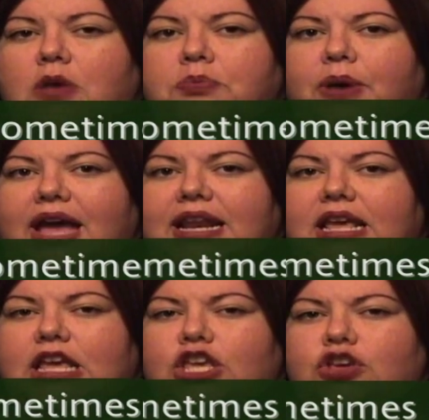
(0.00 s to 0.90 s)
But
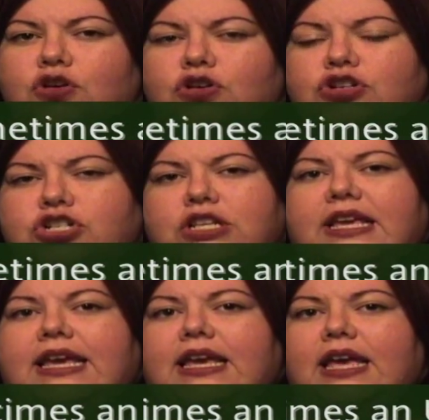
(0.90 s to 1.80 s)

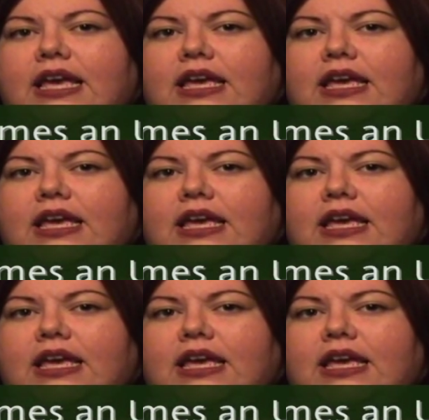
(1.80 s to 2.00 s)
usually,